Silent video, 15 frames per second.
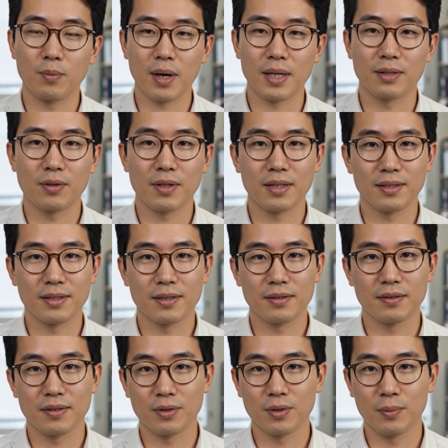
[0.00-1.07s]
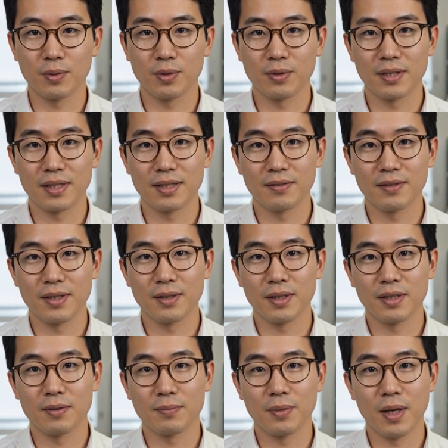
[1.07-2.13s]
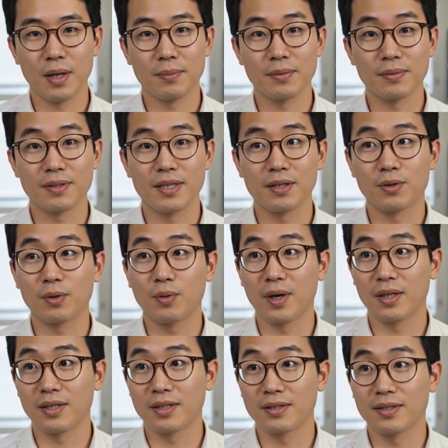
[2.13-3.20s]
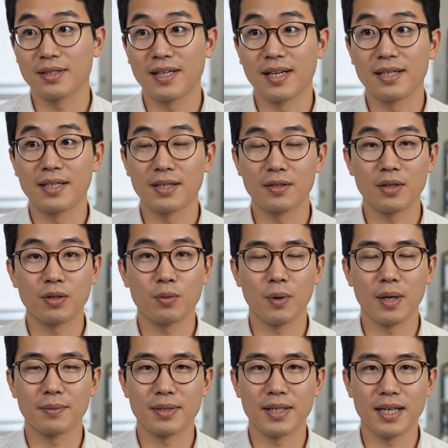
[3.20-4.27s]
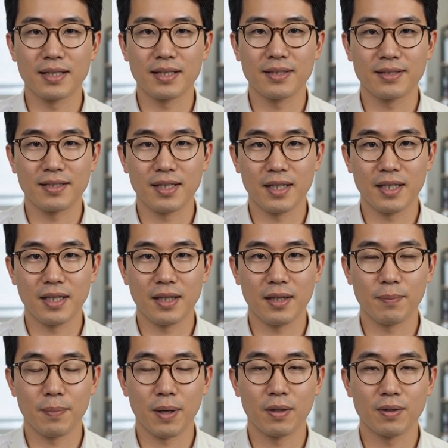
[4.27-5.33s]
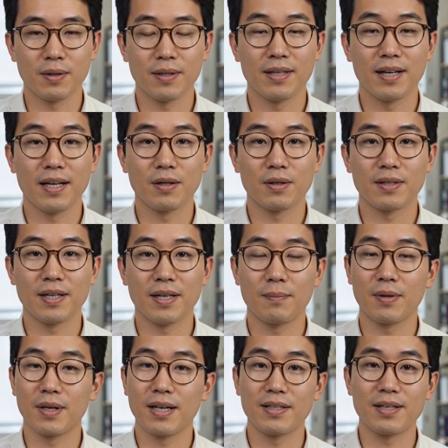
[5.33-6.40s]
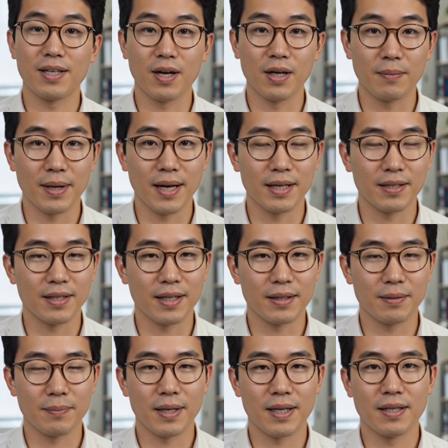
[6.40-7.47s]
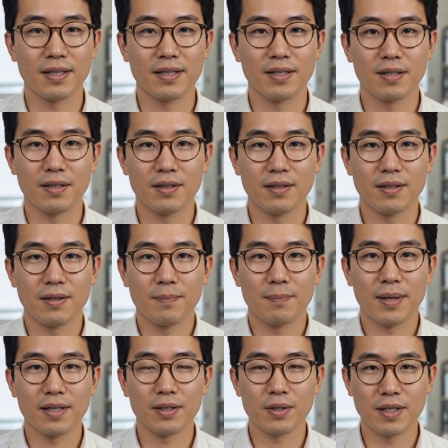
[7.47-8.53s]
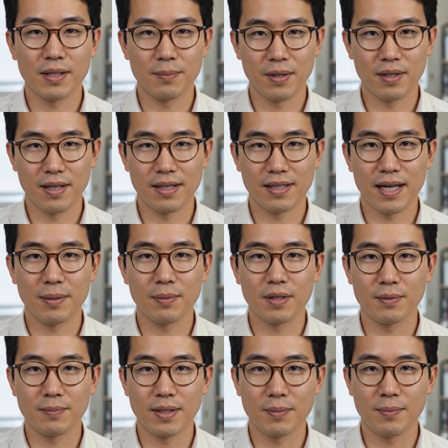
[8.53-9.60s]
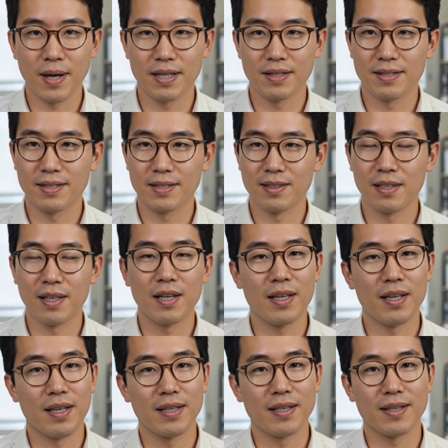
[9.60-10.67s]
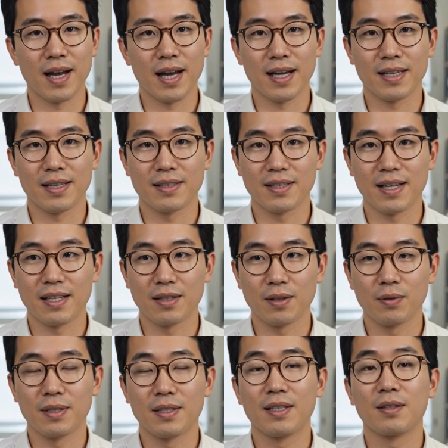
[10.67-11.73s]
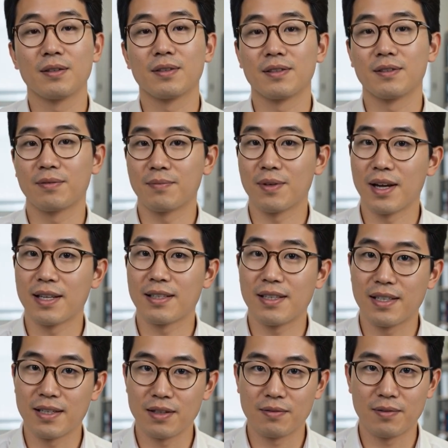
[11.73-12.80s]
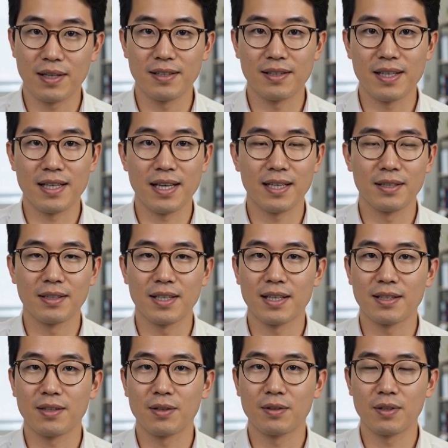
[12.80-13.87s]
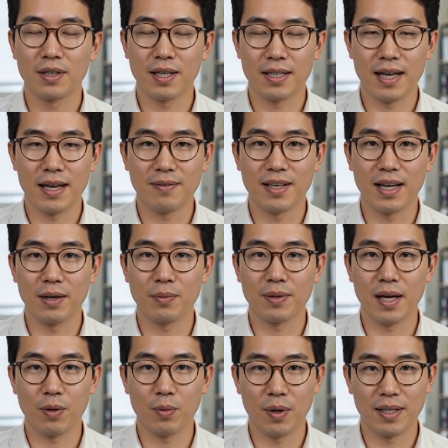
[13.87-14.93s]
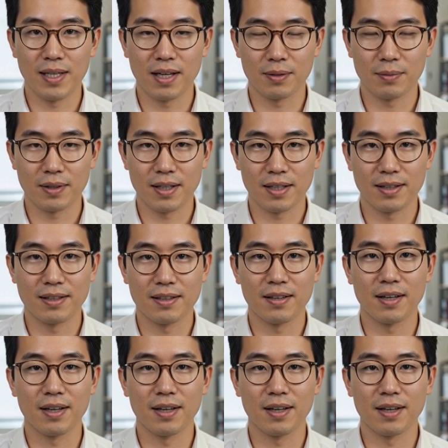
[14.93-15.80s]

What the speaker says: Wine Tricks, and troubleshooting configuration problems that required understanding internal wine mechanics. Bottles handles the complexity automatically, making decisions based on community-established best practices and hiding the technical details behind an interface that any Linux user can navigate without wine expertise.